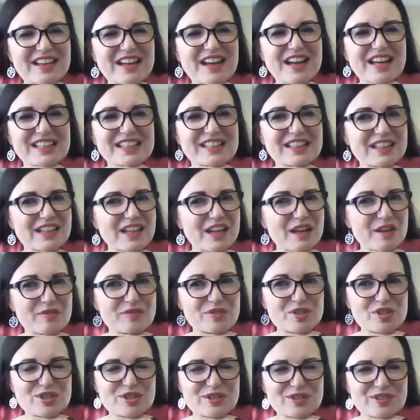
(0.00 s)
I'd love
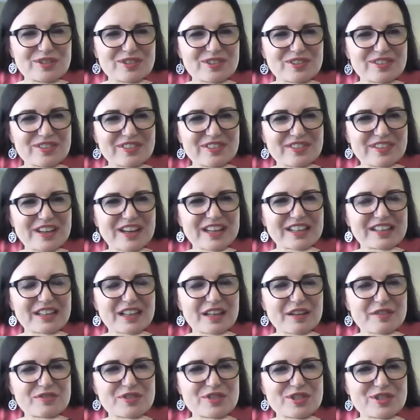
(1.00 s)
to.
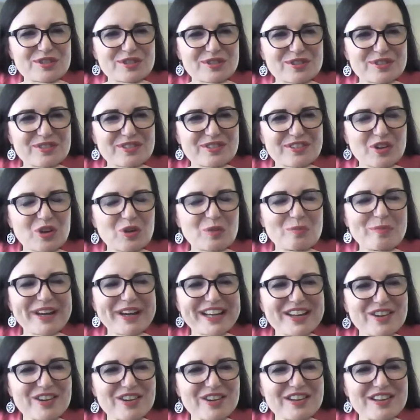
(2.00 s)
Oh my
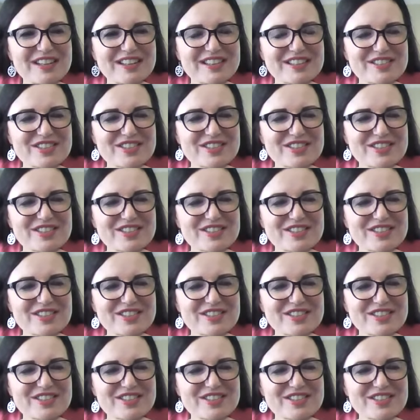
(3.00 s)
gosh.